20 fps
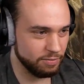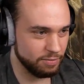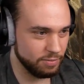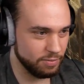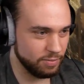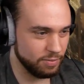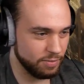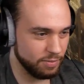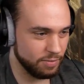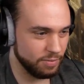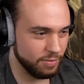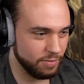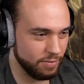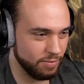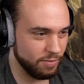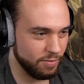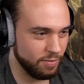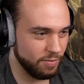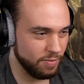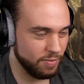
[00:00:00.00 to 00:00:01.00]
Monkey
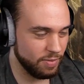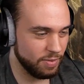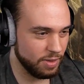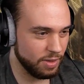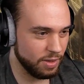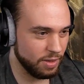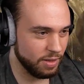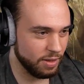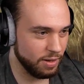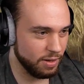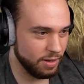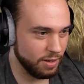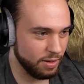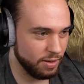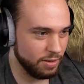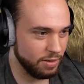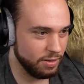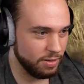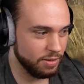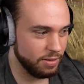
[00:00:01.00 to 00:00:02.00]
is going rogue,
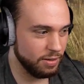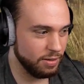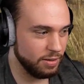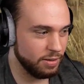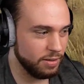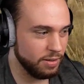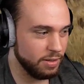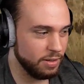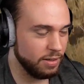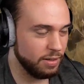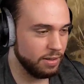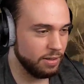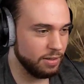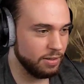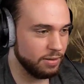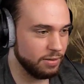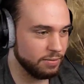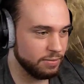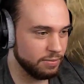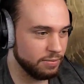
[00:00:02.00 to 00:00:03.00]
so
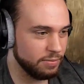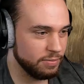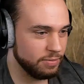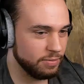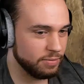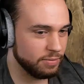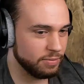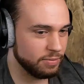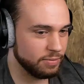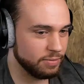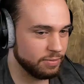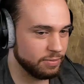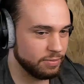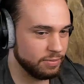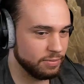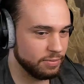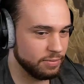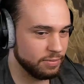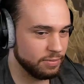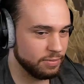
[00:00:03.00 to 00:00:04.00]
looks like
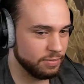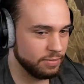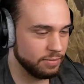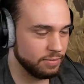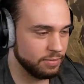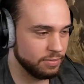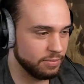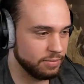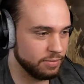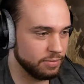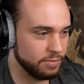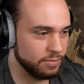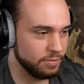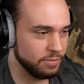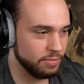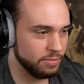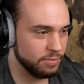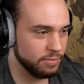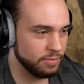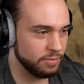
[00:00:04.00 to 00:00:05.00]
it's just me and Butch
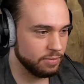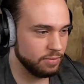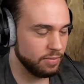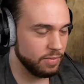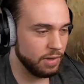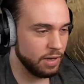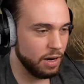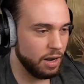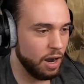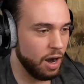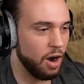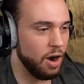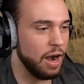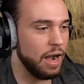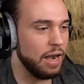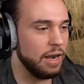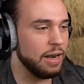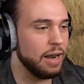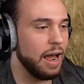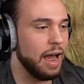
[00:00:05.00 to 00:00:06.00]
here. All
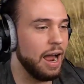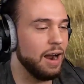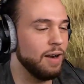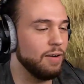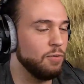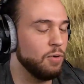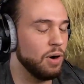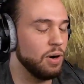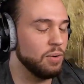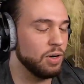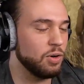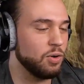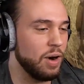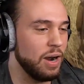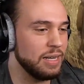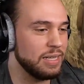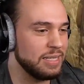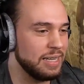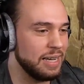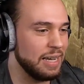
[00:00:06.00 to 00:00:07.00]
right. I have one
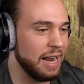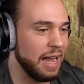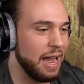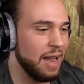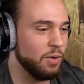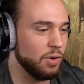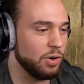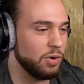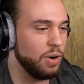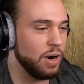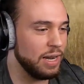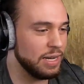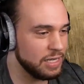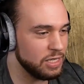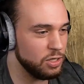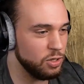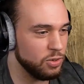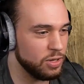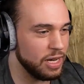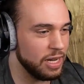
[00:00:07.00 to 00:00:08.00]
request then. I request
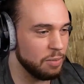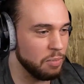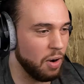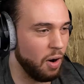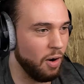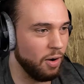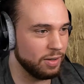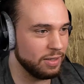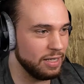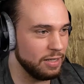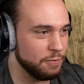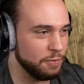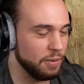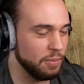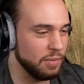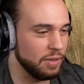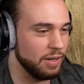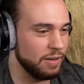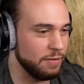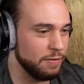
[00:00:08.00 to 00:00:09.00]
you kick Monkey
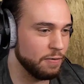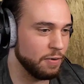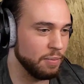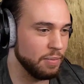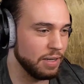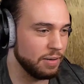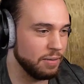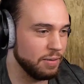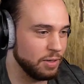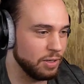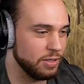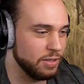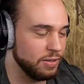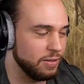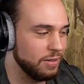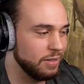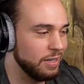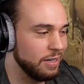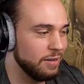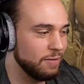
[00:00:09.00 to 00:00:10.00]
from your
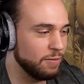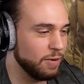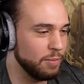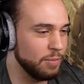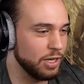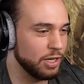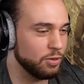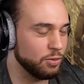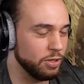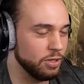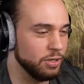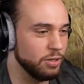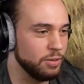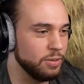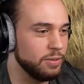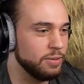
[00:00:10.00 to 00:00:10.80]
crew.